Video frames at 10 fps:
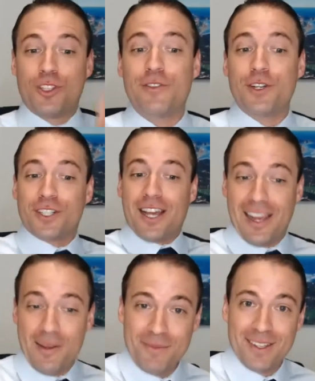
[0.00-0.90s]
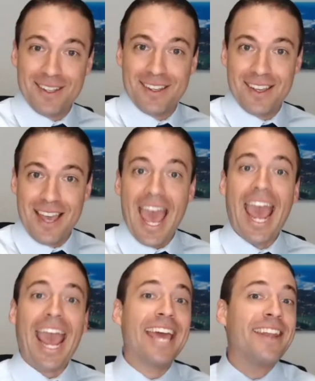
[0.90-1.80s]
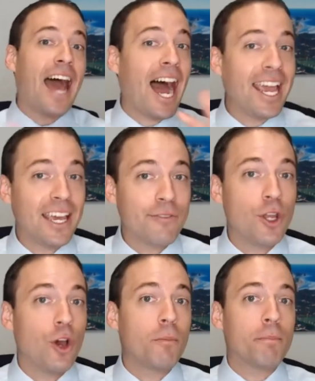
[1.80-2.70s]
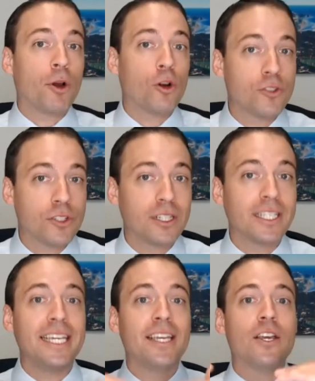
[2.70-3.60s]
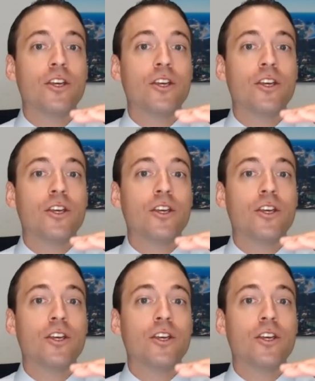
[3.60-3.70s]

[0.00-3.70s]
of your time. And I have known personally,